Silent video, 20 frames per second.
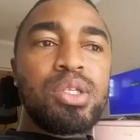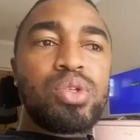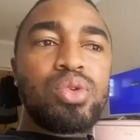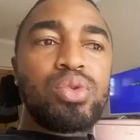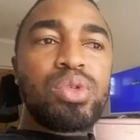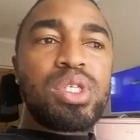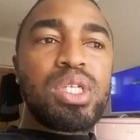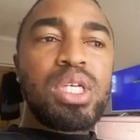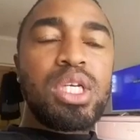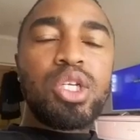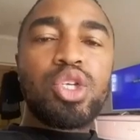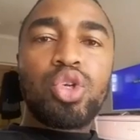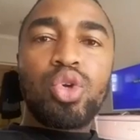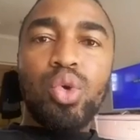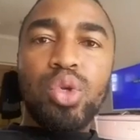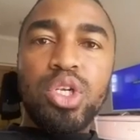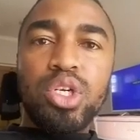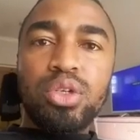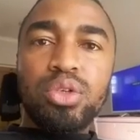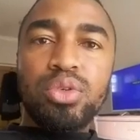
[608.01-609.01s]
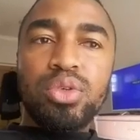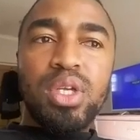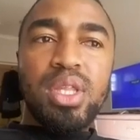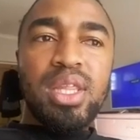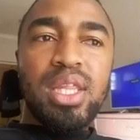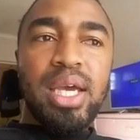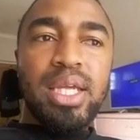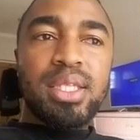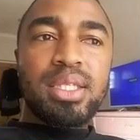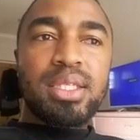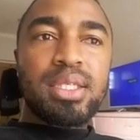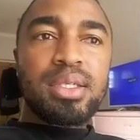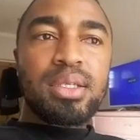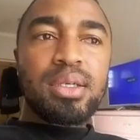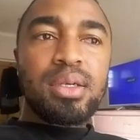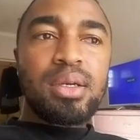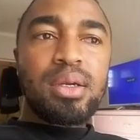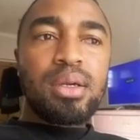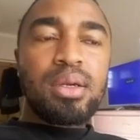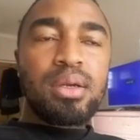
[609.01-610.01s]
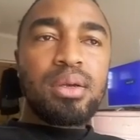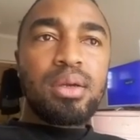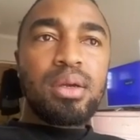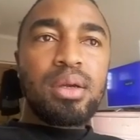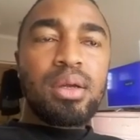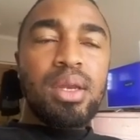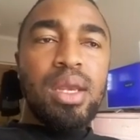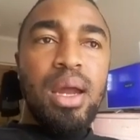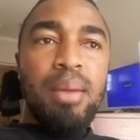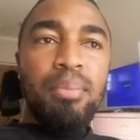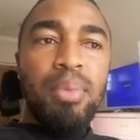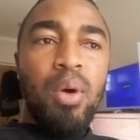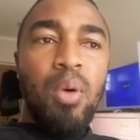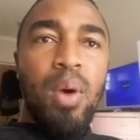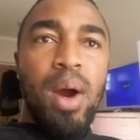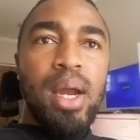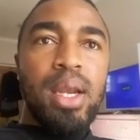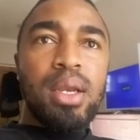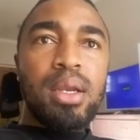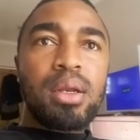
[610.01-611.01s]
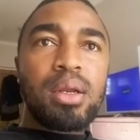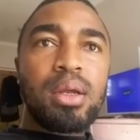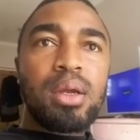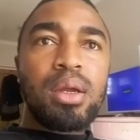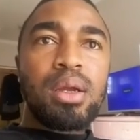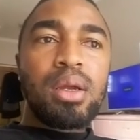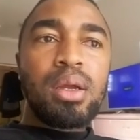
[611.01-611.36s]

to teach your children that, number one,